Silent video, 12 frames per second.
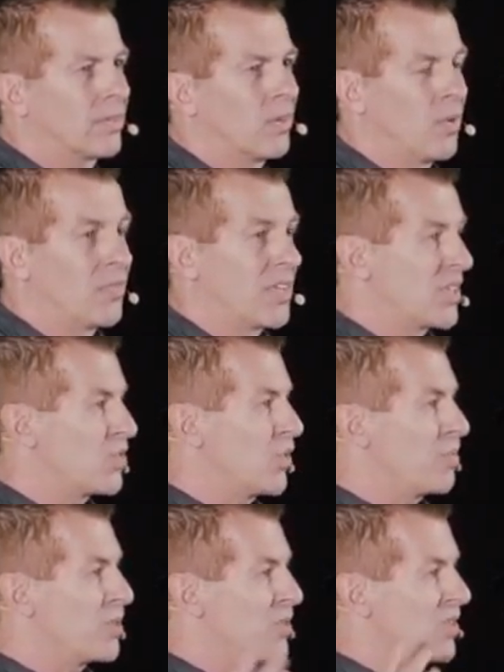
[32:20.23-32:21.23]
Hopefully, the
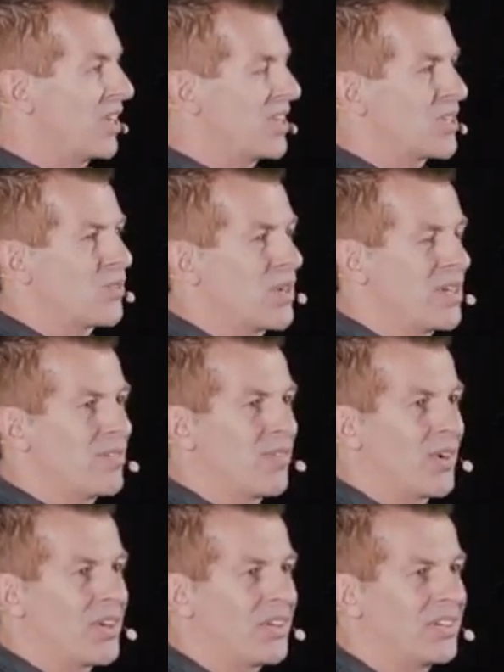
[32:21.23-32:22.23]
scripture's on the screen
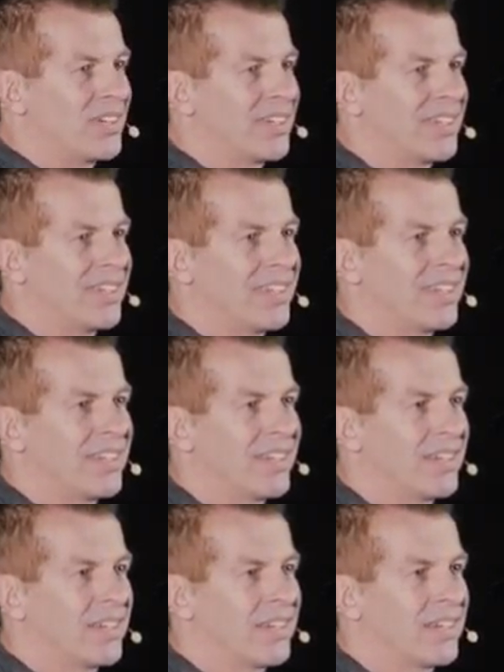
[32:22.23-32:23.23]
for you.
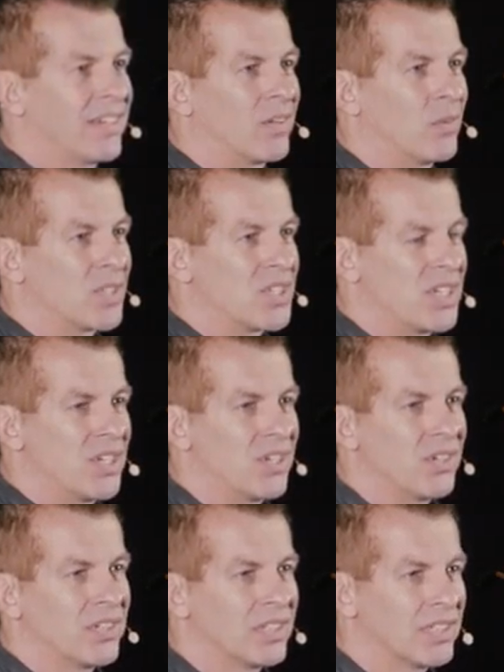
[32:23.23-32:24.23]
What's he do?